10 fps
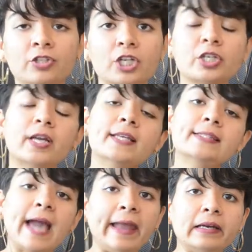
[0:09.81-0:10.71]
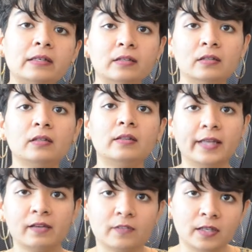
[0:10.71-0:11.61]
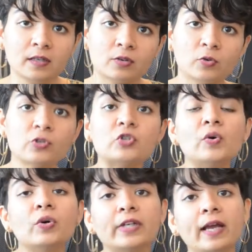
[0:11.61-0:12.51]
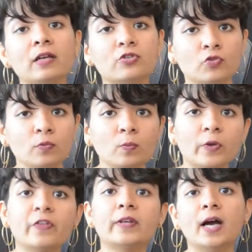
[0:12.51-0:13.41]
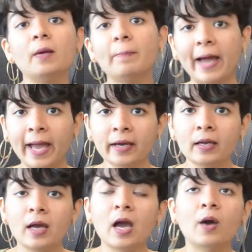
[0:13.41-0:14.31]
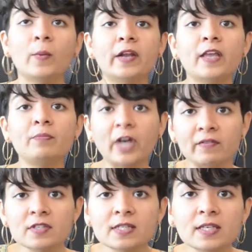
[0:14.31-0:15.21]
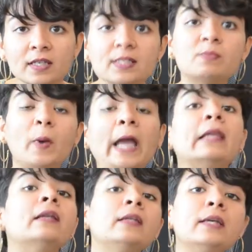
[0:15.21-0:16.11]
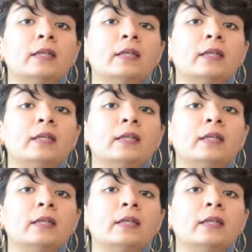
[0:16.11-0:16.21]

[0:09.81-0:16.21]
Richa Chadha's character, Devi, goes to a hotel room with a young man where their privacy is violently